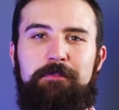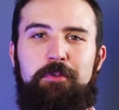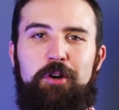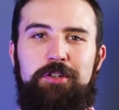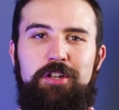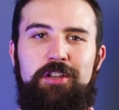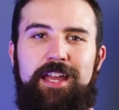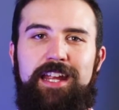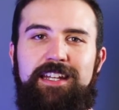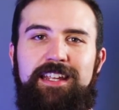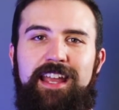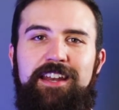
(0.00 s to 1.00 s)
Particle
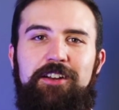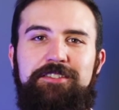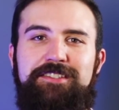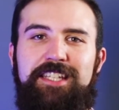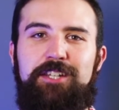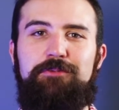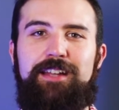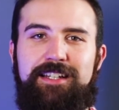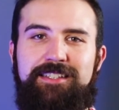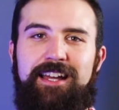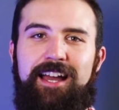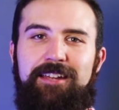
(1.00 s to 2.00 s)
80, and I'll see you
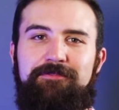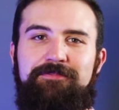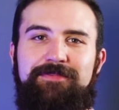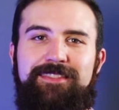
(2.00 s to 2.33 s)
next time.